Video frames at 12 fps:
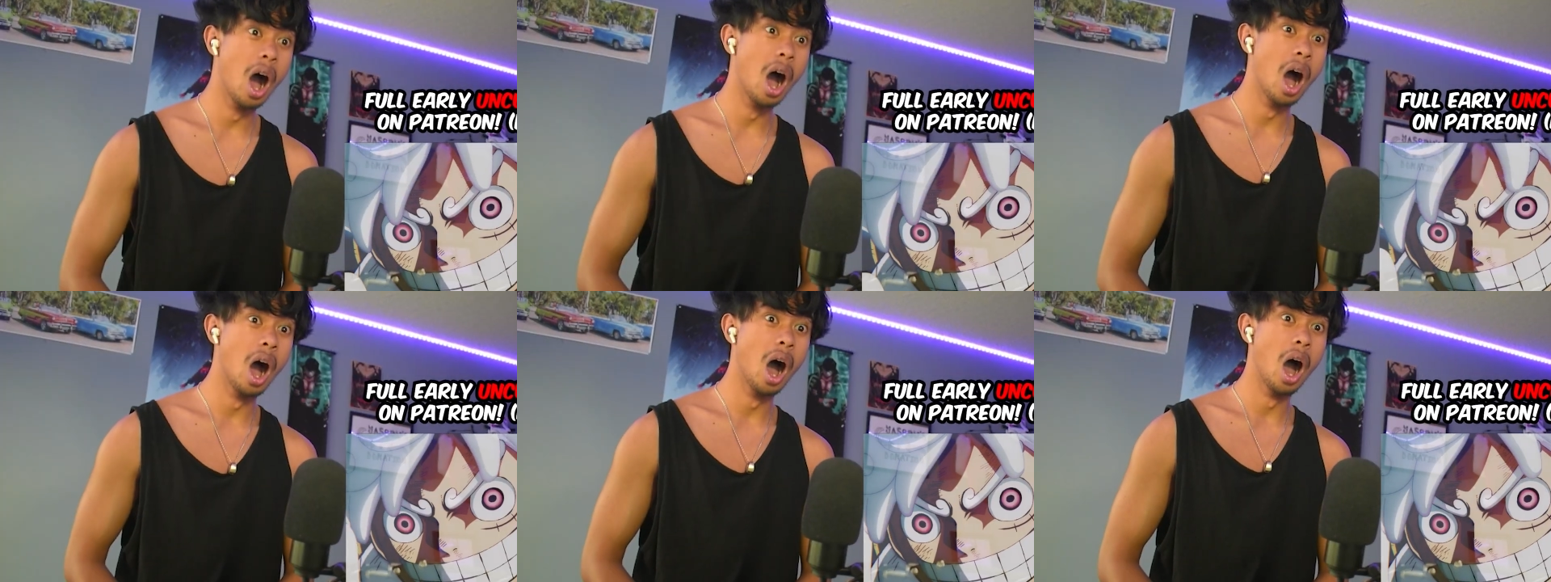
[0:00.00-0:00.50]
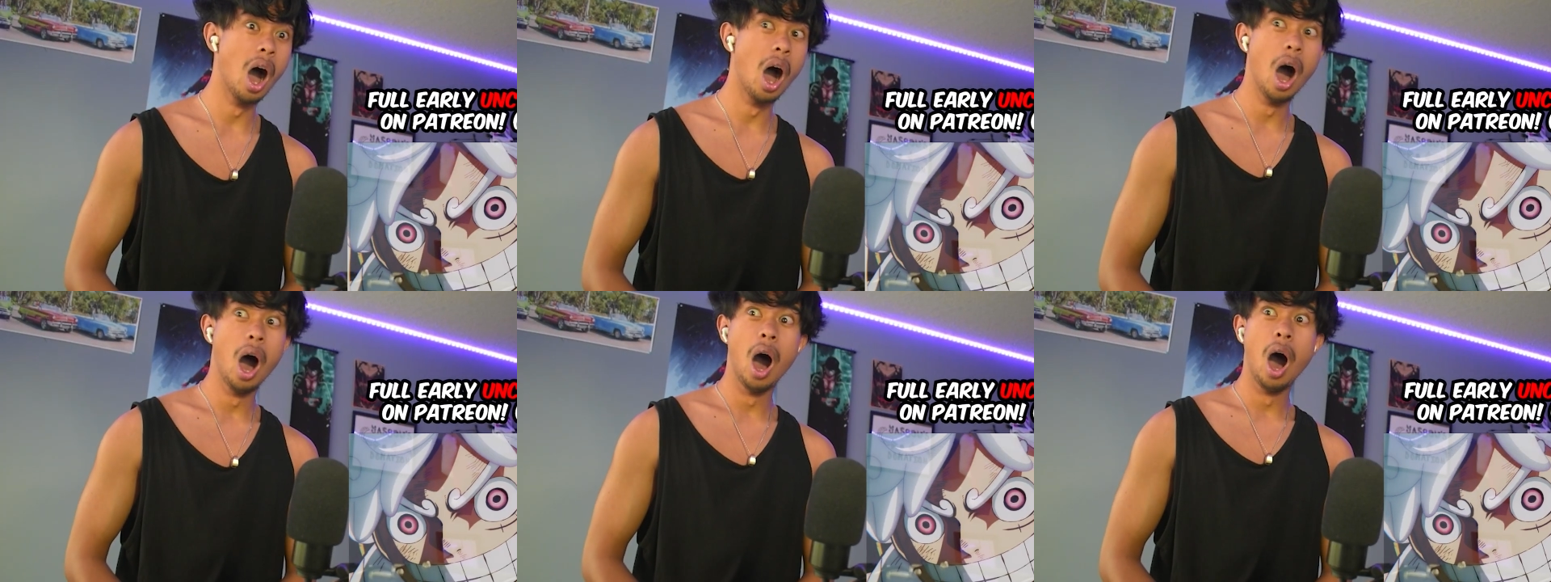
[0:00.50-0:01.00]

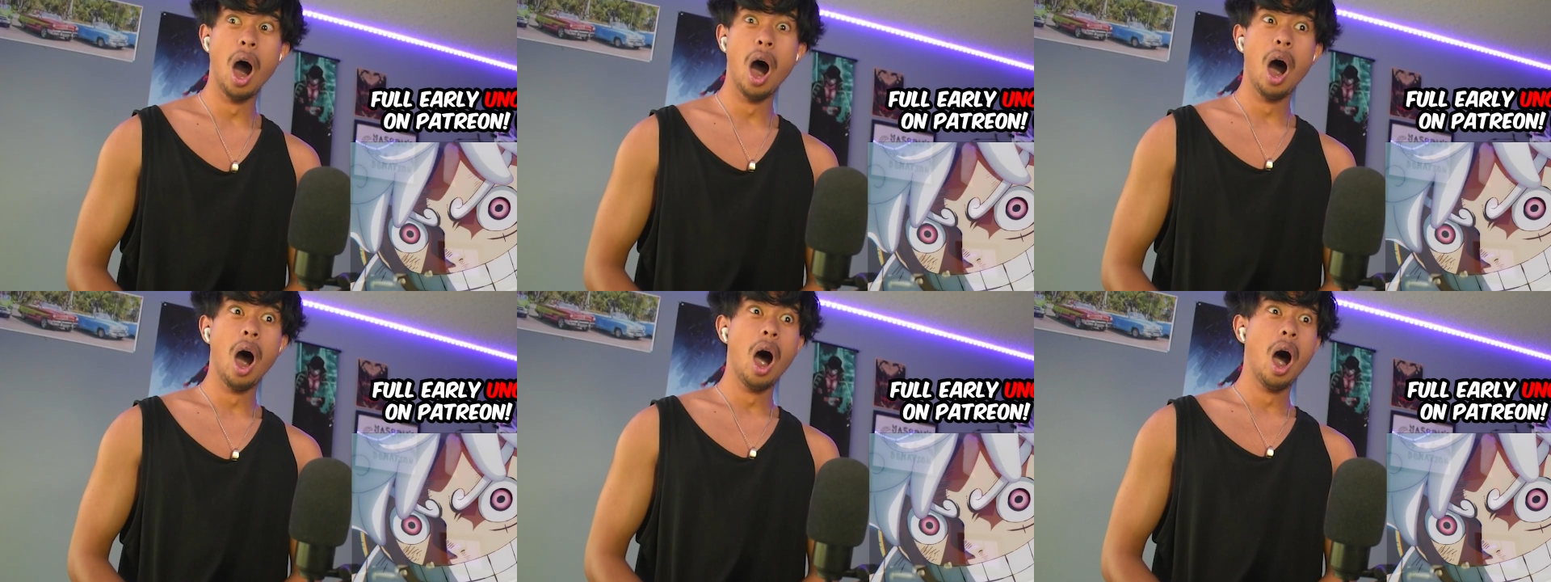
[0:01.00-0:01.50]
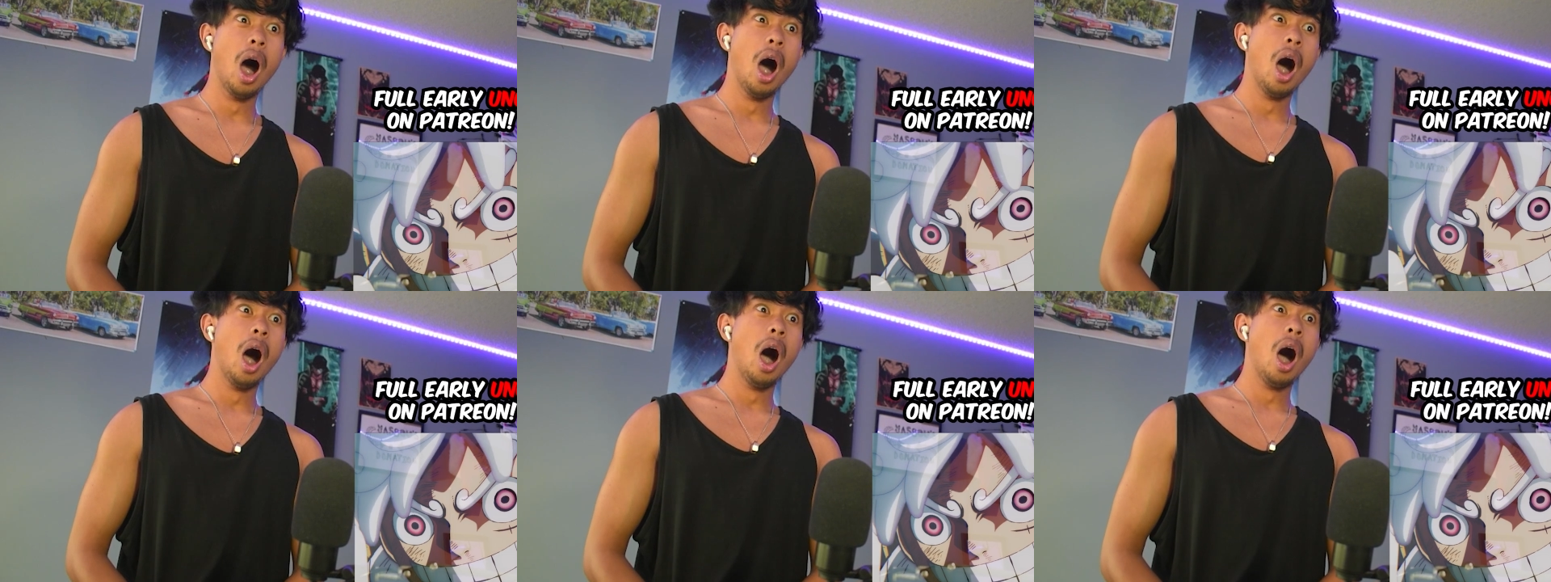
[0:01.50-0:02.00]

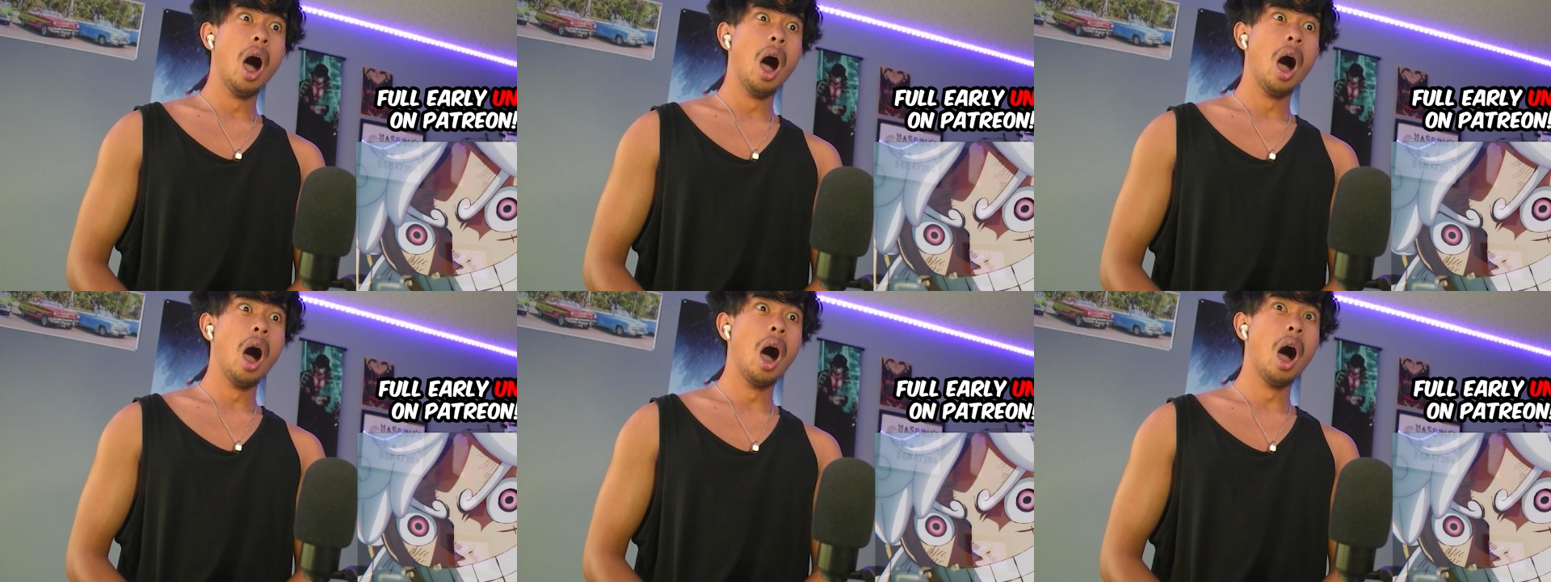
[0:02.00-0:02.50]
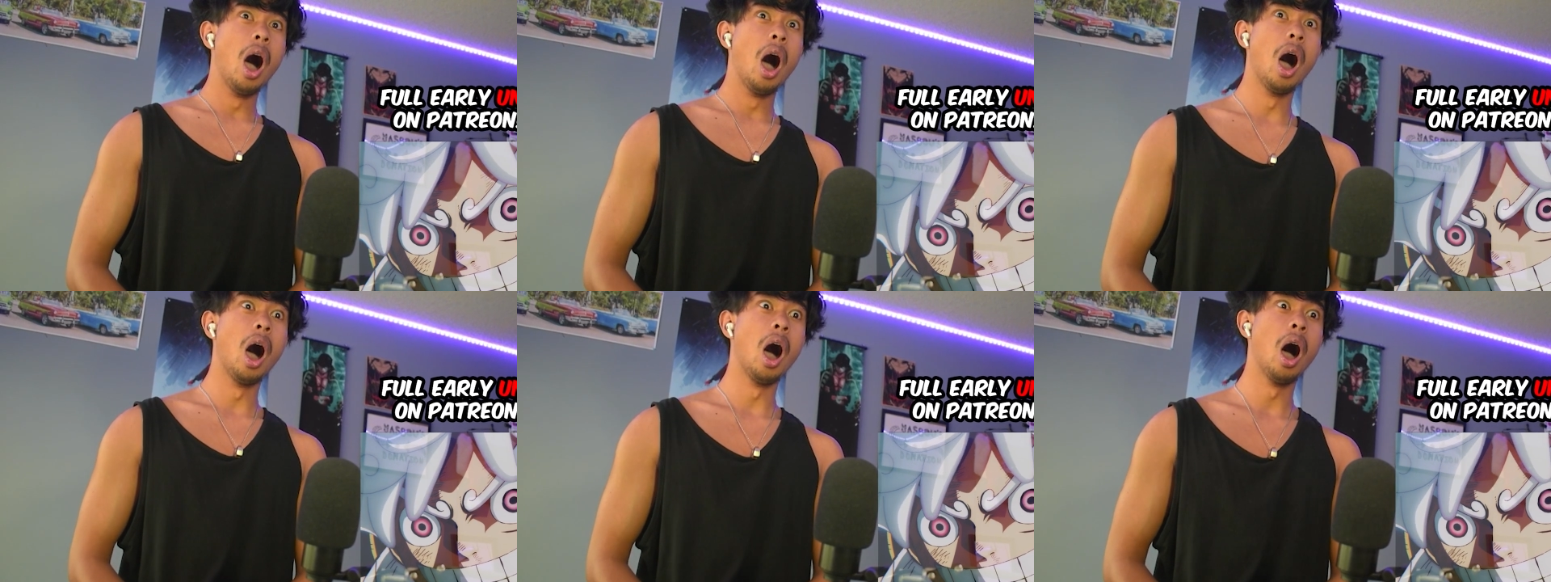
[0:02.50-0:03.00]

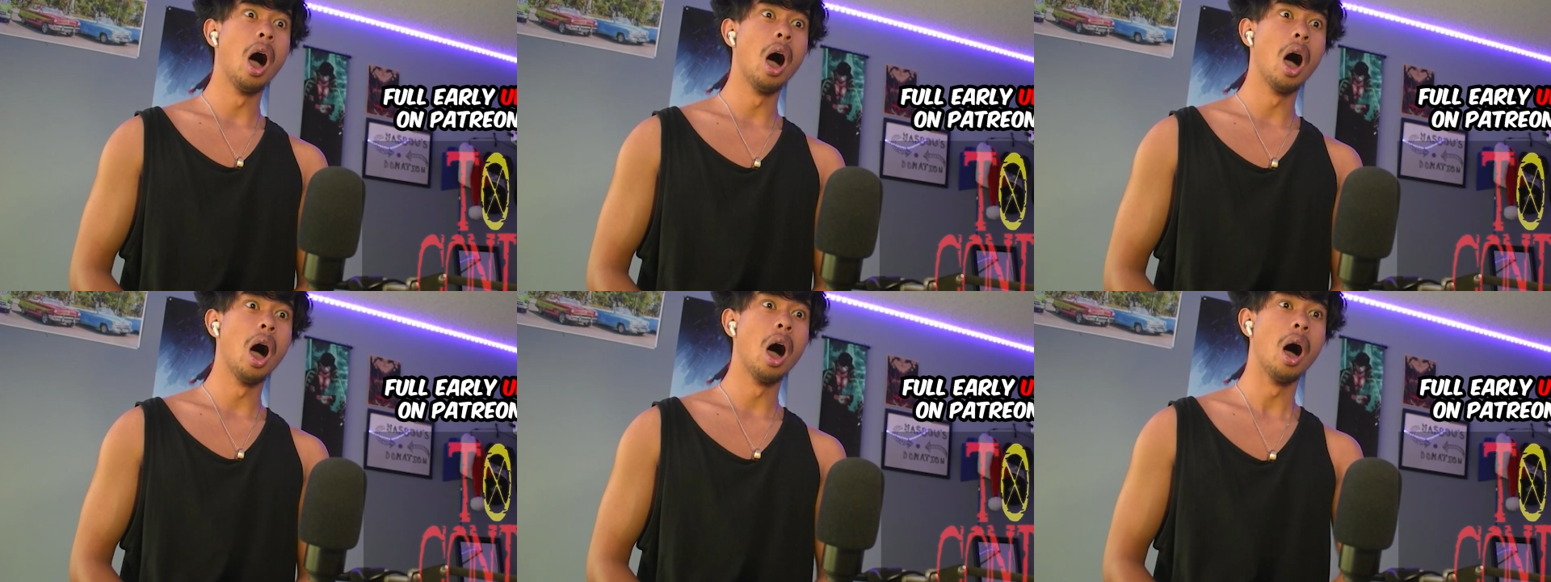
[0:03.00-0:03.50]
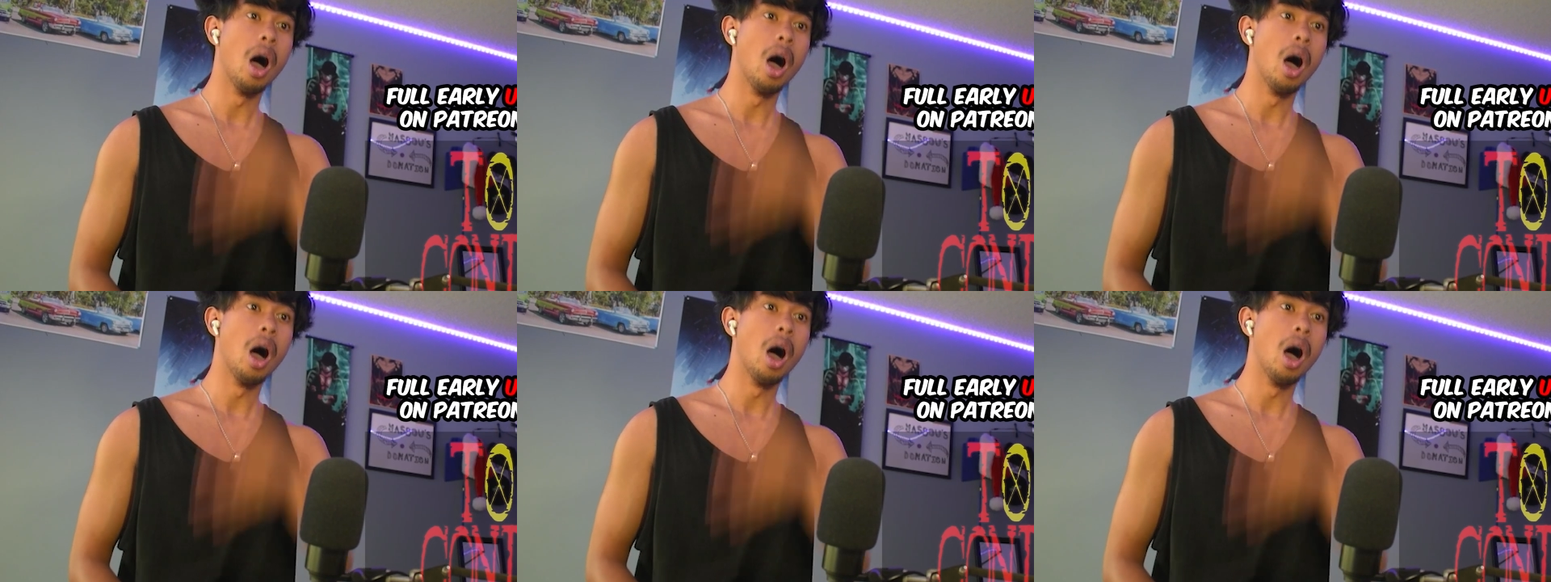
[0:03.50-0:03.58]
(silence)